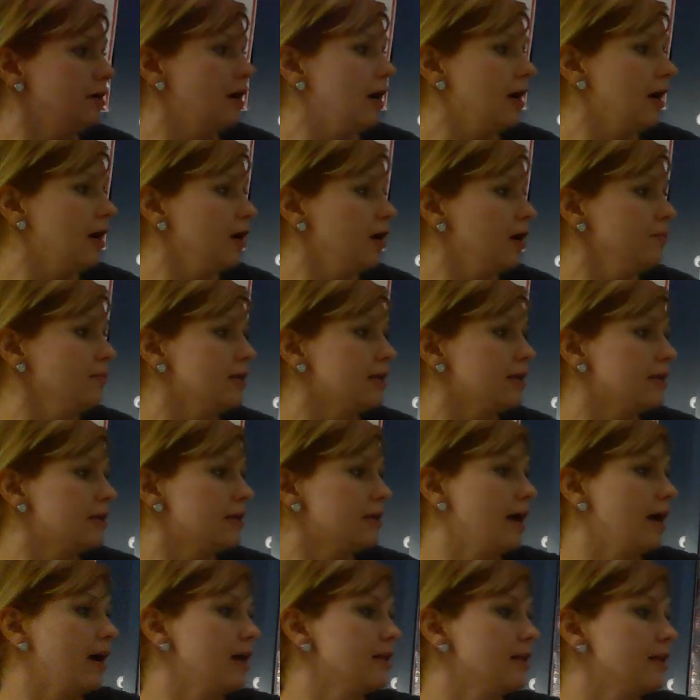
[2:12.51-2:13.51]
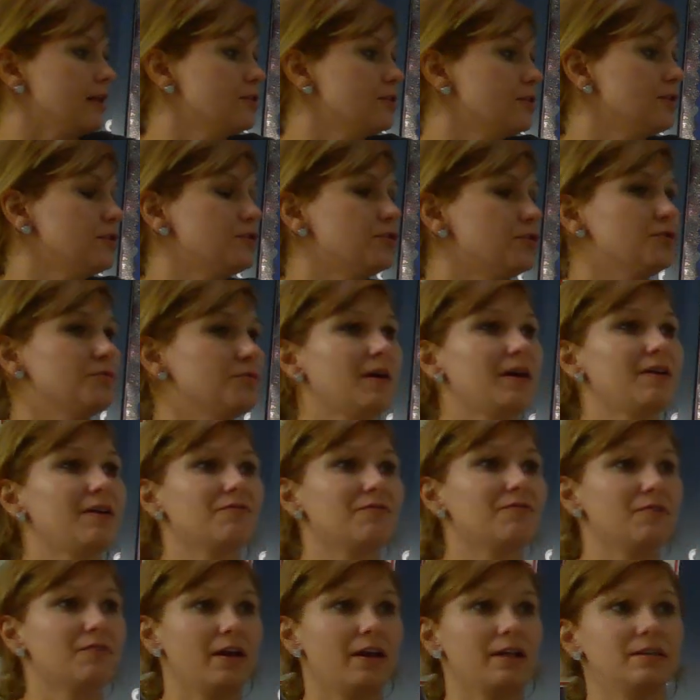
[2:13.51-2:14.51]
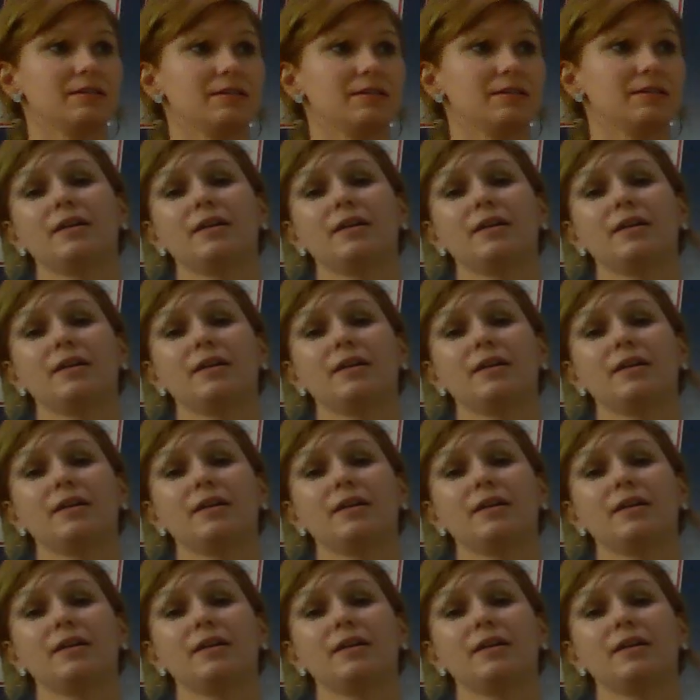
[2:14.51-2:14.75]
How many cats do my friend